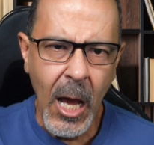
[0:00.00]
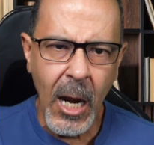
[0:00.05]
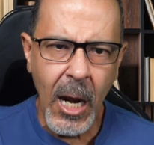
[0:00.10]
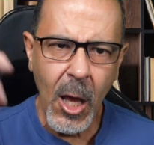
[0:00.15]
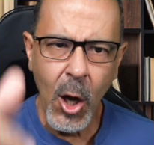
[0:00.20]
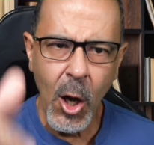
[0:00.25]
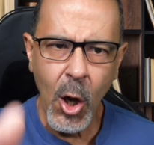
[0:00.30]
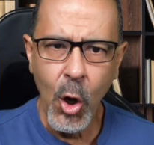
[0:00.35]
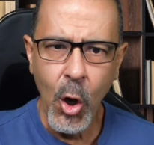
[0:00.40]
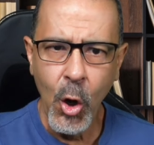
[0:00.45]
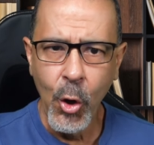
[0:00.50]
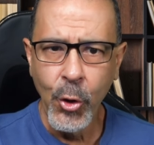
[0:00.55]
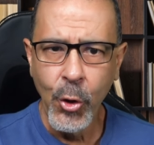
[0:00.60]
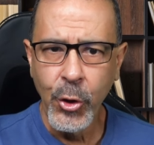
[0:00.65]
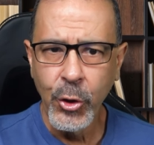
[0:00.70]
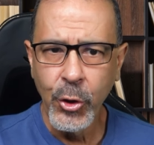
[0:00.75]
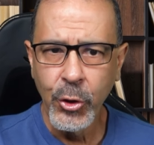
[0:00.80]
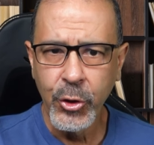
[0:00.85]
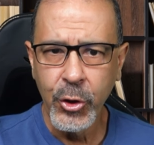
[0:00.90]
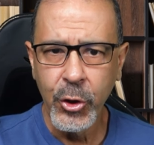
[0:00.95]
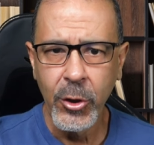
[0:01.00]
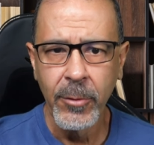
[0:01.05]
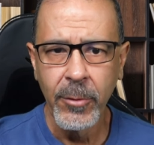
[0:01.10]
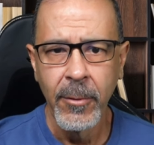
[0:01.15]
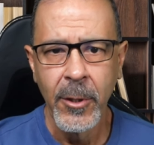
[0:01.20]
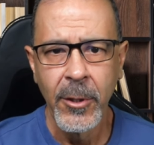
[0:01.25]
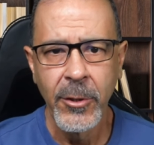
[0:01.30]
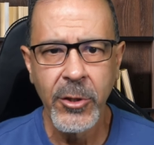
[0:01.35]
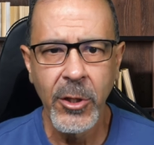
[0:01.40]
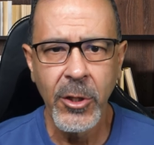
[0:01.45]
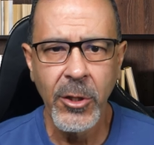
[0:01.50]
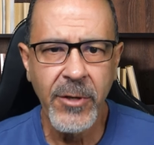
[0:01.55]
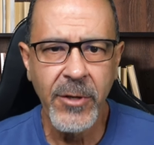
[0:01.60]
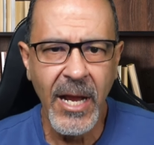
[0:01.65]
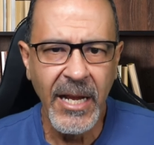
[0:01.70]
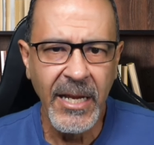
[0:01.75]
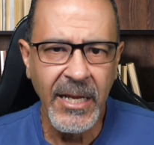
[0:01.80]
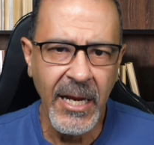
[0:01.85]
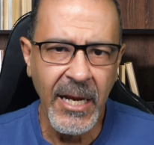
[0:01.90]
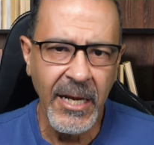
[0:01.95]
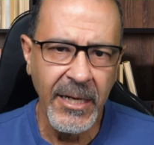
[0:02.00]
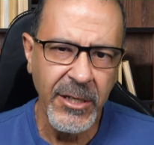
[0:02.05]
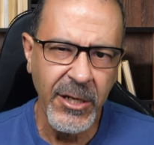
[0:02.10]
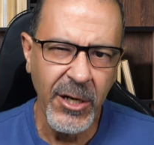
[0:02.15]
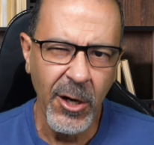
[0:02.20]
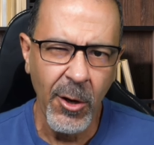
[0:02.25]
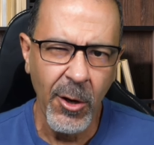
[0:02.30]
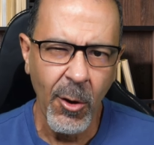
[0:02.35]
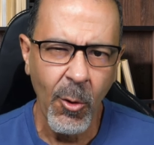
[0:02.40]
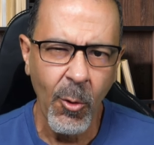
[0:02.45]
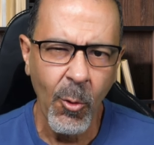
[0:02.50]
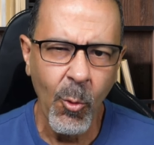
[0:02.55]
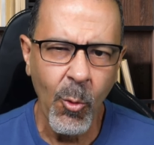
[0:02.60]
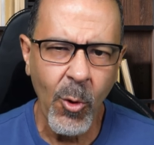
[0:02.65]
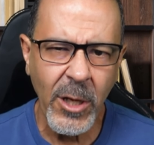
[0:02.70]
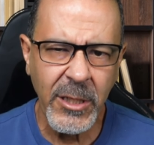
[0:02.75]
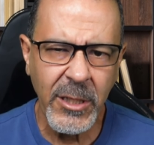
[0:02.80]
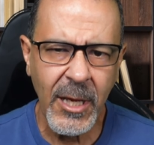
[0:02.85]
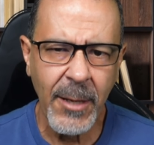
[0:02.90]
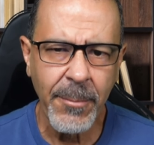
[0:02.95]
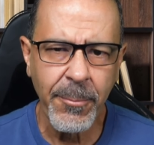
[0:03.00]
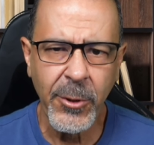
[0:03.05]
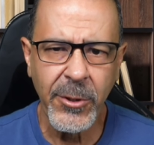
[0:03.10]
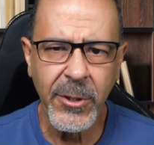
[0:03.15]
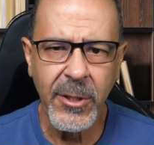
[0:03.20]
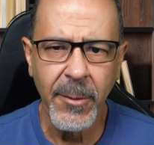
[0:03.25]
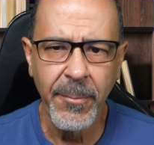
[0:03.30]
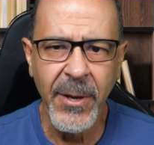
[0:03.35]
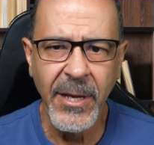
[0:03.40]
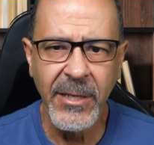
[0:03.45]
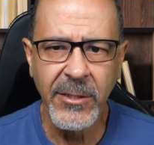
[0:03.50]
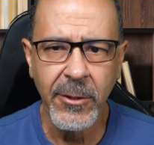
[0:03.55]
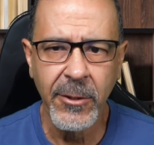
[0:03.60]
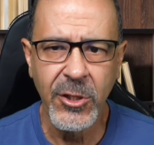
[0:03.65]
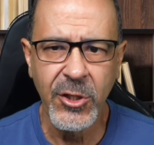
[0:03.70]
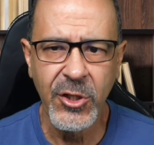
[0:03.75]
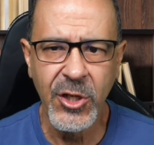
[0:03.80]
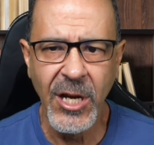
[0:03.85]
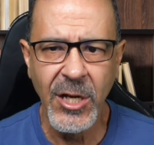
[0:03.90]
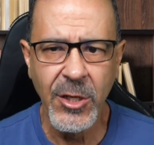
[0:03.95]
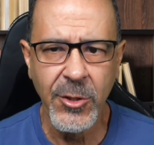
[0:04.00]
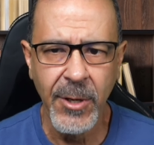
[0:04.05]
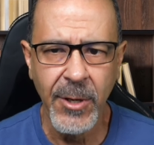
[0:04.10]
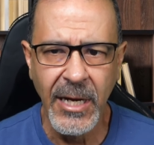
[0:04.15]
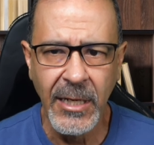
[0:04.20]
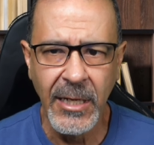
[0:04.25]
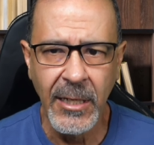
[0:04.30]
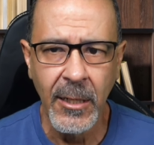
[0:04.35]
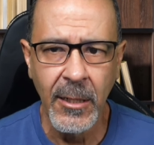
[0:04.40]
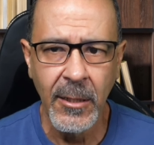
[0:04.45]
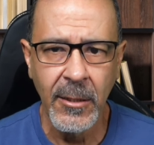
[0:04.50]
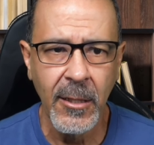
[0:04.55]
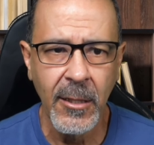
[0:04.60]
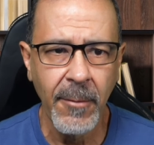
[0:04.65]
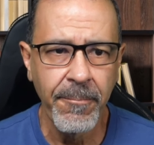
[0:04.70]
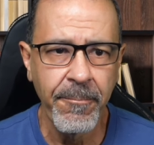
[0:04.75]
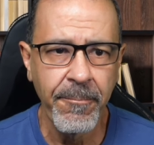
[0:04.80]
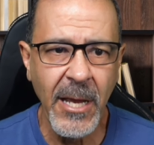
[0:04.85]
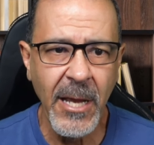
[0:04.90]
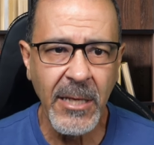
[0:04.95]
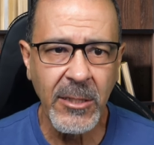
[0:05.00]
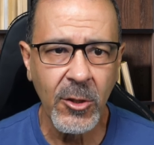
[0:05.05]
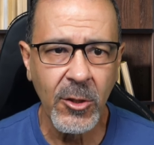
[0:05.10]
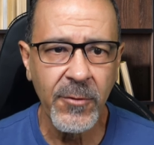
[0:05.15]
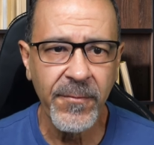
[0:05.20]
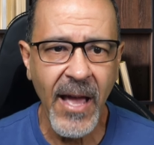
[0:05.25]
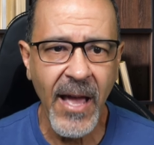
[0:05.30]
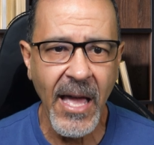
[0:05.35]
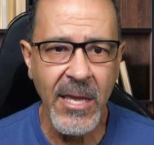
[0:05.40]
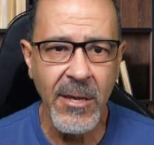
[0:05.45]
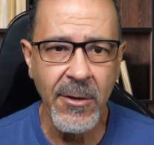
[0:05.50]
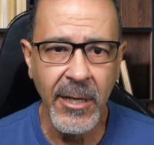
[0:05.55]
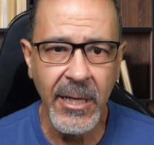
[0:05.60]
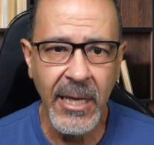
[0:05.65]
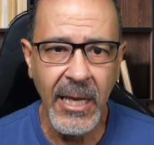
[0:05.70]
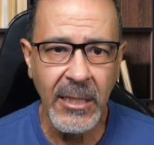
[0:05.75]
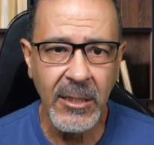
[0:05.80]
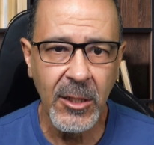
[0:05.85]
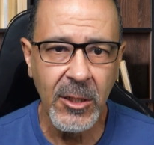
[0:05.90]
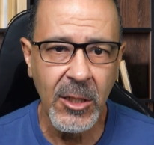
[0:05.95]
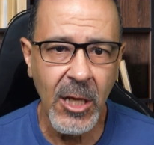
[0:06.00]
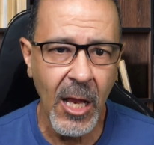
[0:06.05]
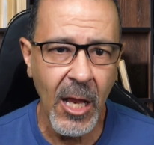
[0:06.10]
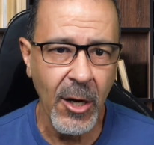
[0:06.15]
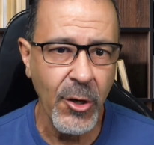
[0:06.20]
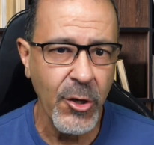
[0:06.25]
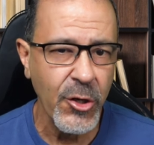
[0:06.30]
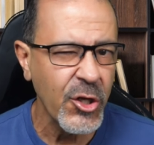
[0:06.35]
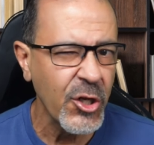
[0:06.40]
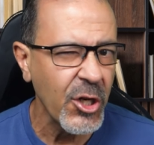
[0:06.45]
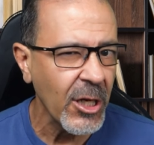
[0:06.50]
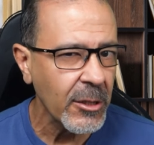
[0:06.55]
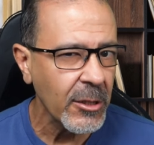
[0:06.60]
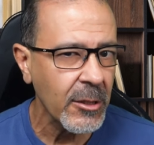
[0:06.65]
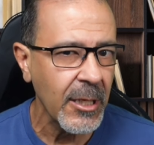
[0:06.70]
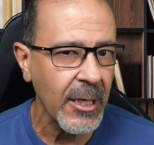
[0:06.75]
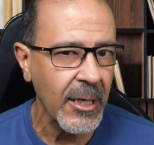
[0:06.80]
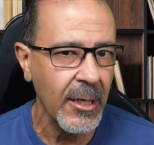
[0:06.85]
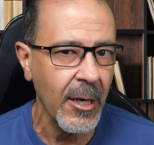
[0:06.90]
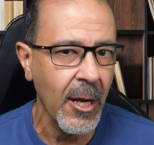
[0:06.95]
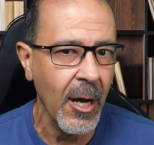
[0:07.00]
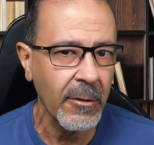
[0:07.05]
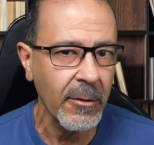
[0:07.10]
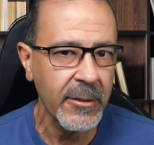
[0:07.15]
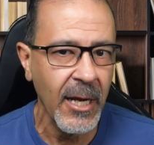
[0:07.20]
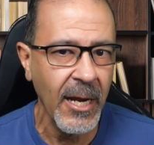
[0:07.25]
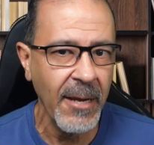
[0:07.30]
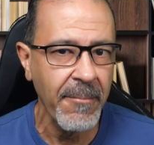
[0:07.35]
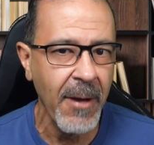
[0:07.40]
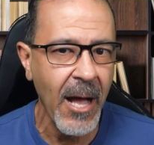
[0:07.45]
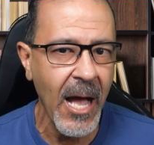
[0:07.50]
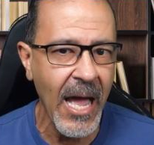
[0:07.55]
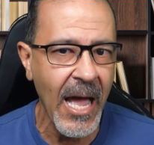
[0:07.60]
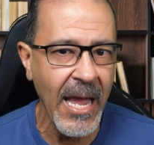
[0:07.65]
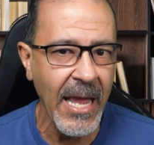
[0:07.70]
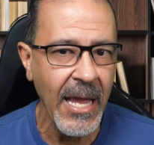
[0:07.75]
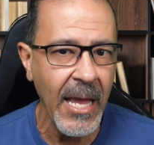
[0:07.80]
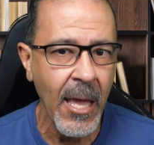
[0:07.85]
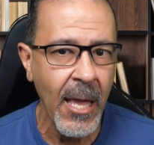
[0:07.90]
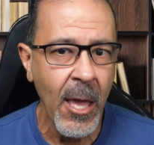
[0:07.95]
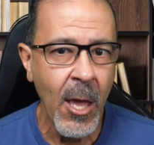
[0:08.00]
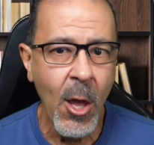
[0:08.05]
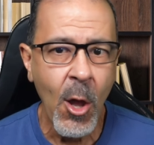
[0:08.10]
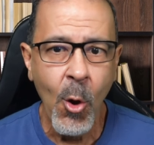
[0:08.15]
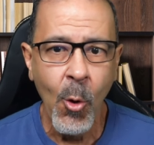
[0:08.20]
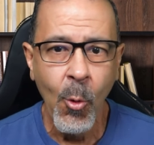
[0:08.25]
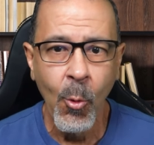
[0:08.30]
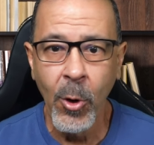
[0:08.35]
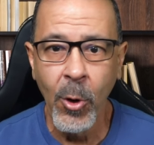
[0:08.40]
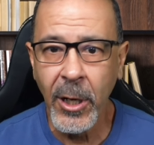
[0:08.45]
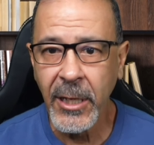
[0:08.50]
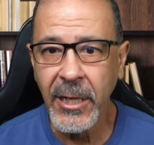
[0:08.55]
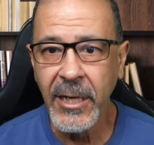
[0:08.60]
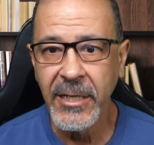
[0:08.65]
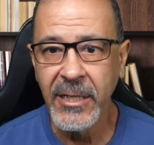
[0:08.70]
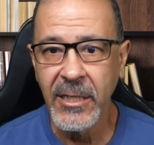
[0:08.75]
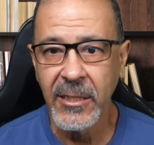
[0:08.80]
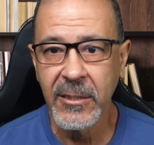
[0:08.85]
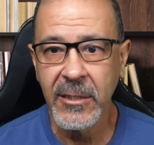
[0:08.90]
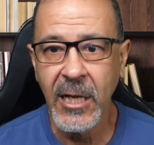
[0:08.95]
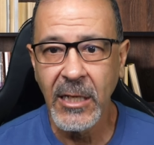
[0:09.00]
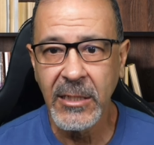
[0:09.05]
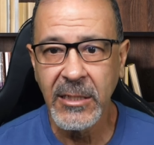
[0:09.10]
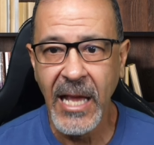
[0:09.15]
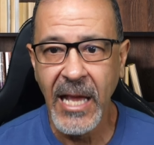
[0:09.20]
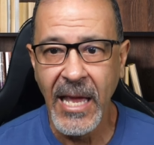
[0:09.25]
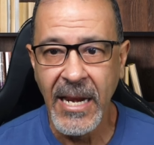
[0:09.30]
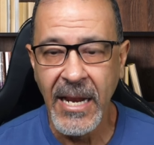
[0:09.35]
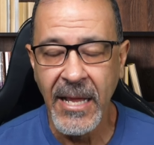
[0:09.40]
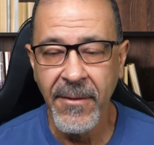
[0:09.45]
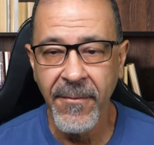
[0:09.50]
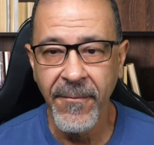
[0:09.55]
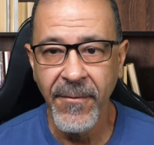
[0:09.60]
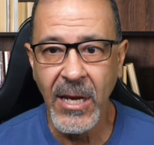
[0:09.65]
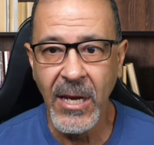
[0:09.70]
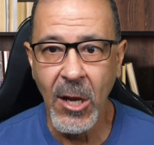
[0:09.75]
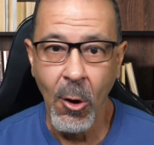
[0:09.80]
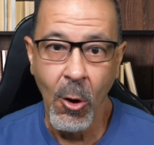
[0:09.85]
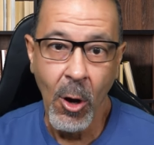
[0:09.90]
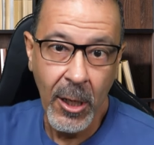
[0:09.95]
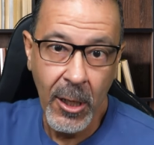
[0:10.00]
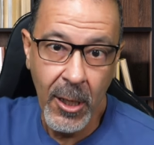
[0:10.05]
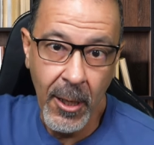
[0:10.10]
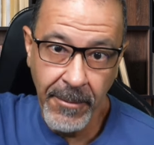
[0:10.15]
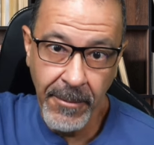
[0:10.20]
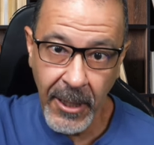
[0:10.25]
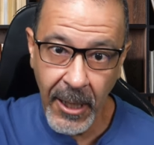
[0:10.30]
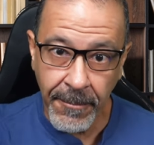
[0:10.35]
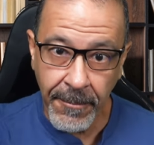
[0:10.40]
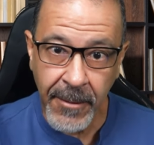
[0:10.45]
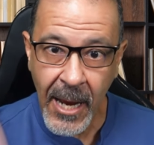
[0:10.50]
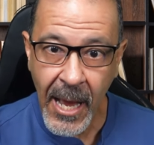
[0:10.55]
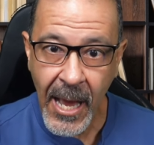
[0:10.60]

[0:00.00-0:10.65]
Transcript: Hello, YouTube. Sir Dragon X here. What's up with the peso exchange rate? The peso's value against the dollar just hit an all time high. We're going to discuss that in the video coming up